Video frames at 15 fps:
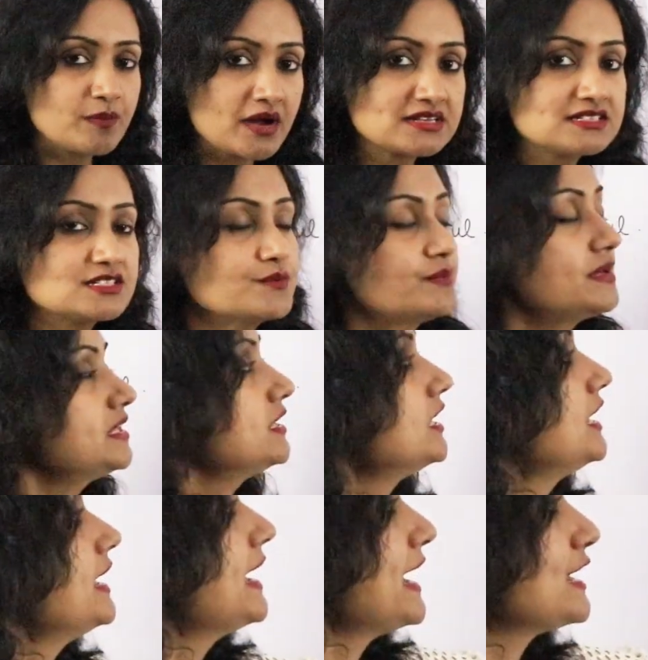participle,
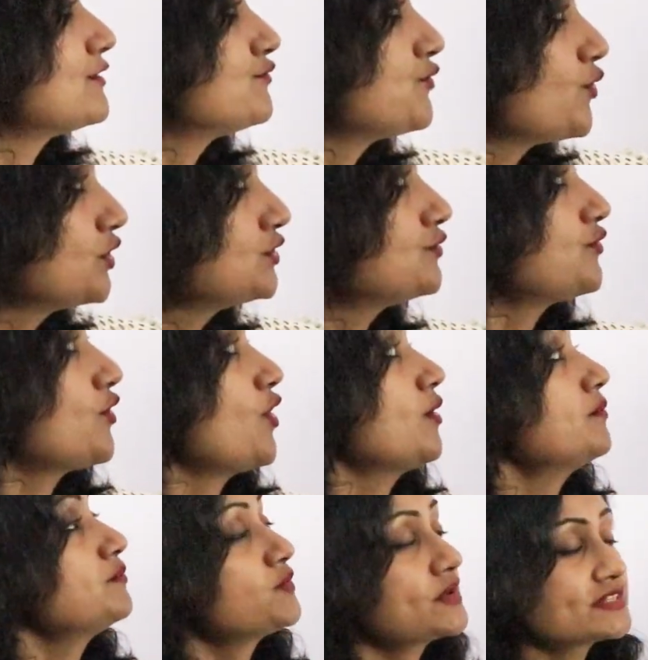and fourth
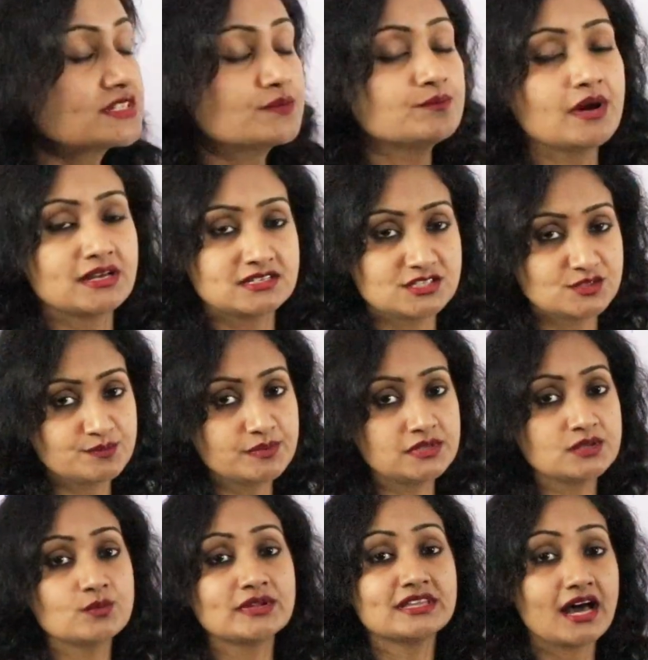form present
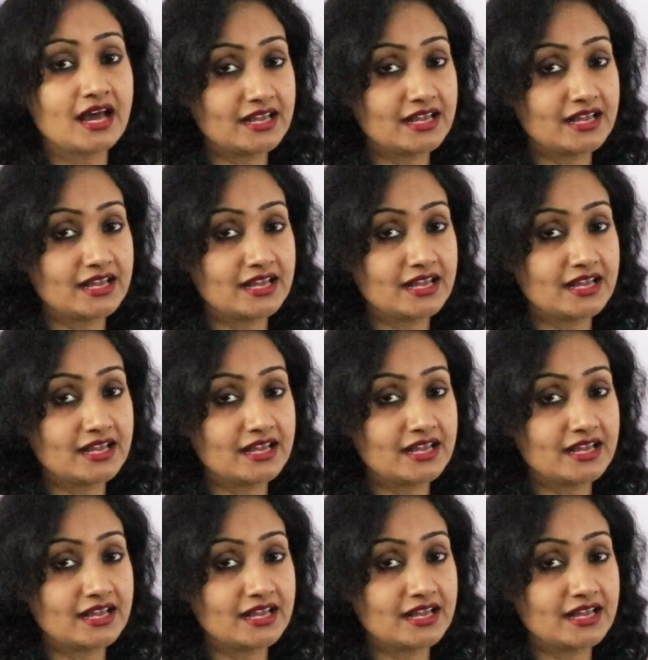participle with